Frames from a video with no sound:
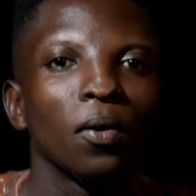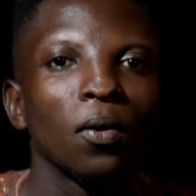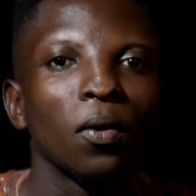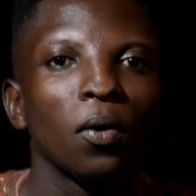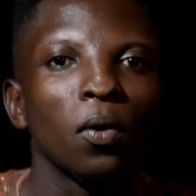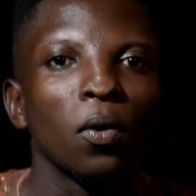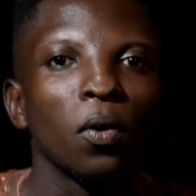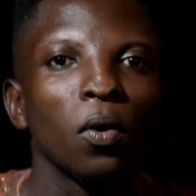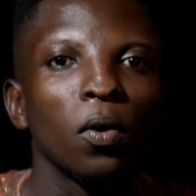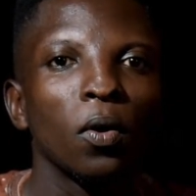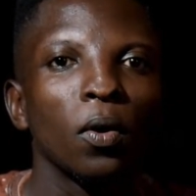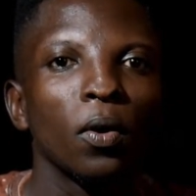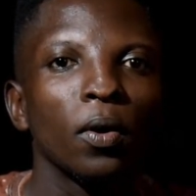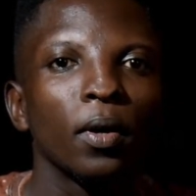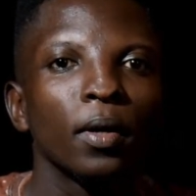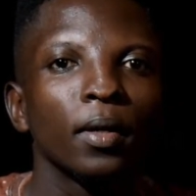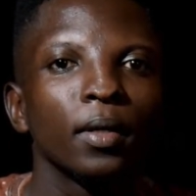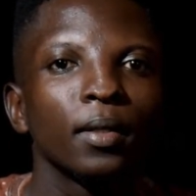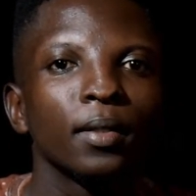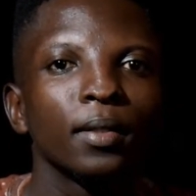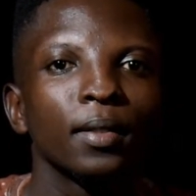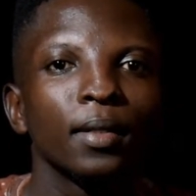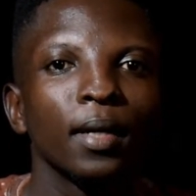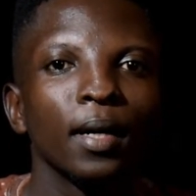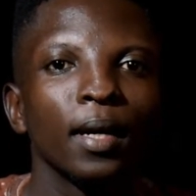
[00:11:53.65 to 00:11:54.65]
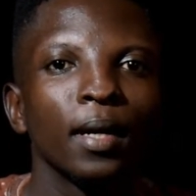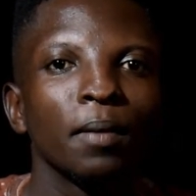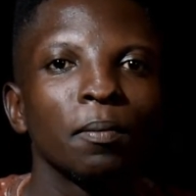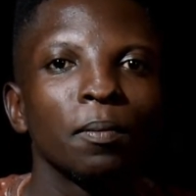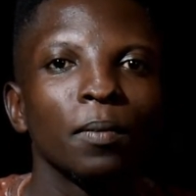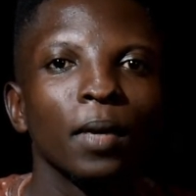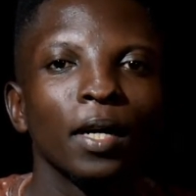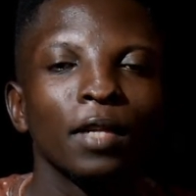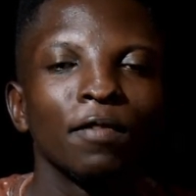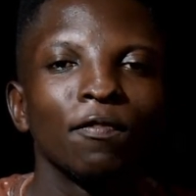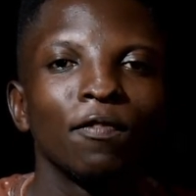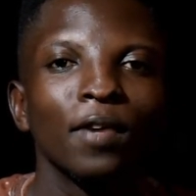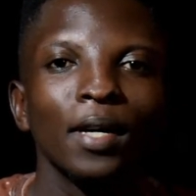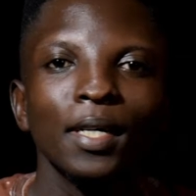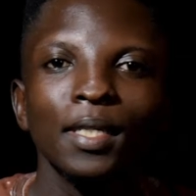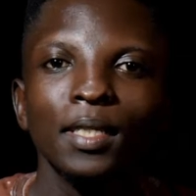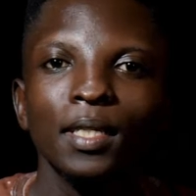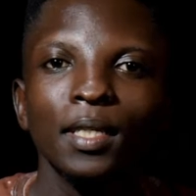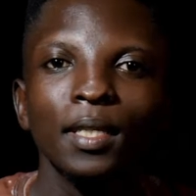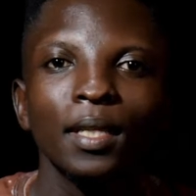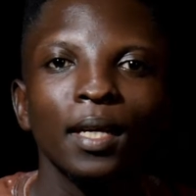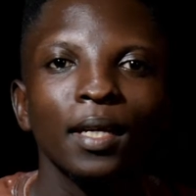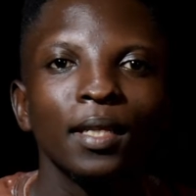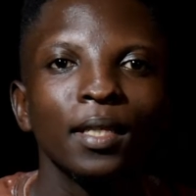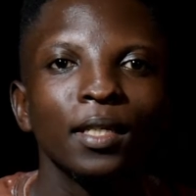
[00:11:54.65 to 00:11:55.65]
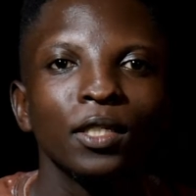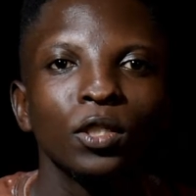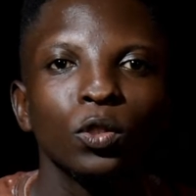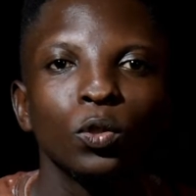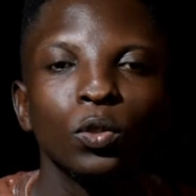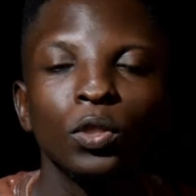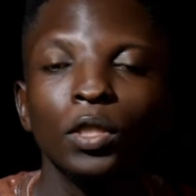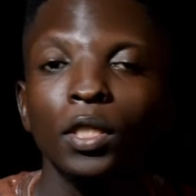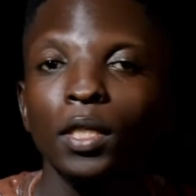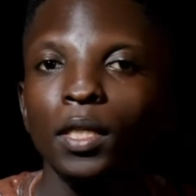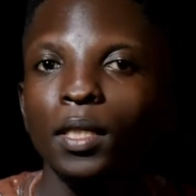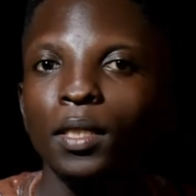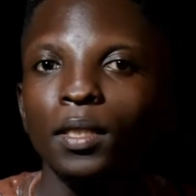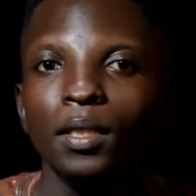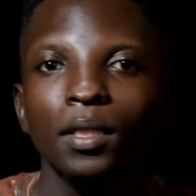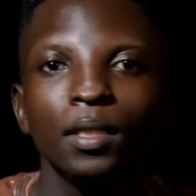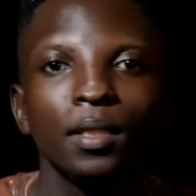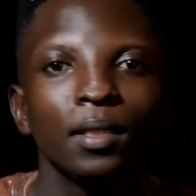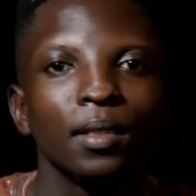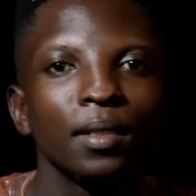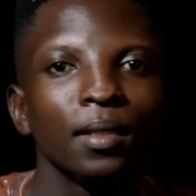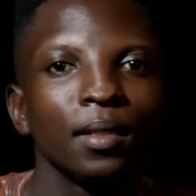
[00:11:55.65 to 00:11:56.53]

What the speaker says: Or I'm advising that they should change.